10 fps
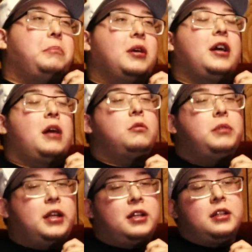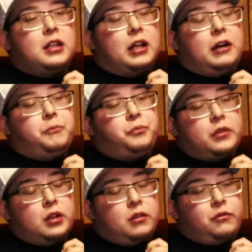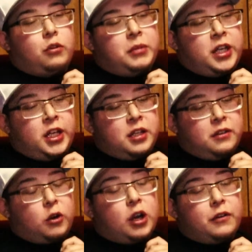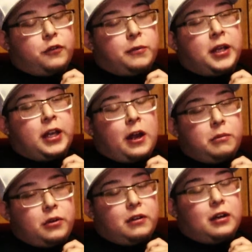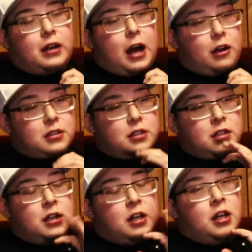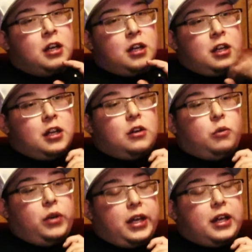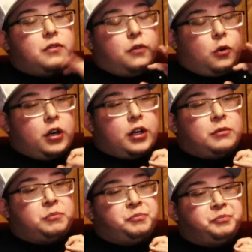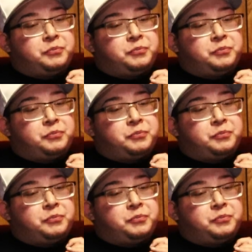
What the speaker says: But MOB, for me and Albert, Al's, it's men